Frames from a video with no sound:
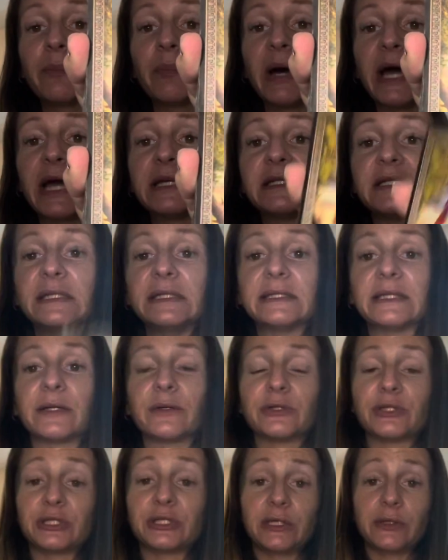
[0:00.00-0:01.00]
Pisces
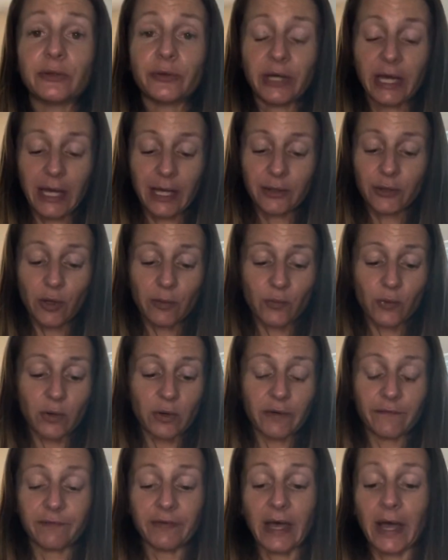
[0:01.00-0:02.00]
energy, okay? No
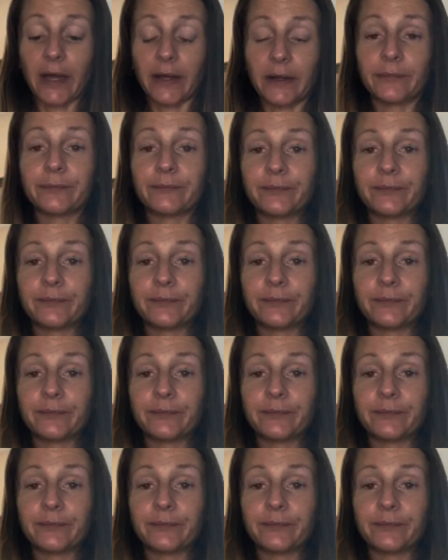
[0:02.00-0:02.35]
more of that.